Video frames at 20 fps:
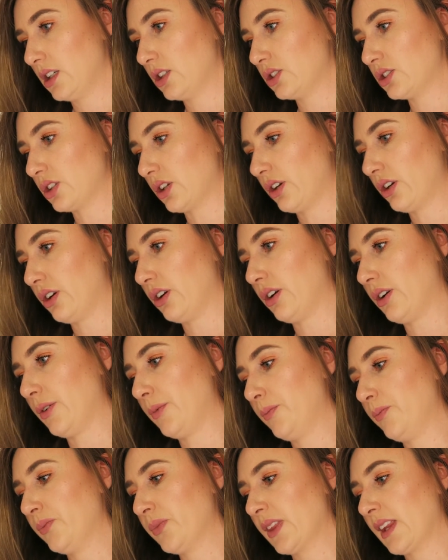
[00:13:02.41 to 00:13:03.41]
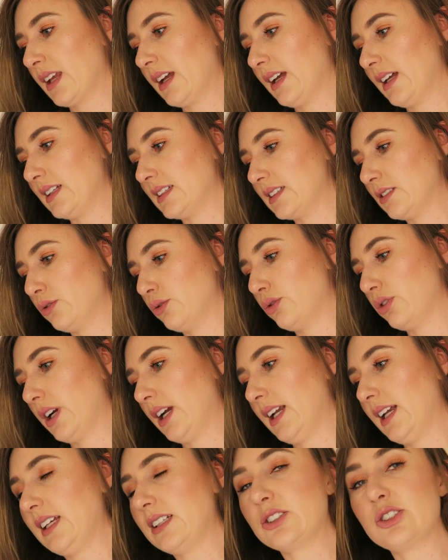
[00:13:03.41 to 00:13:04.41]
So it
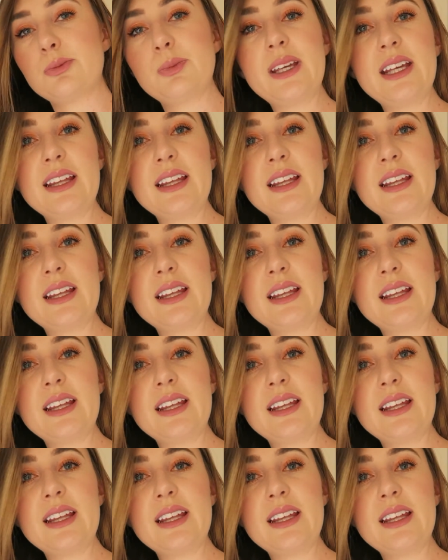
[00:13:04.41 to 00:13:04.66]
really, to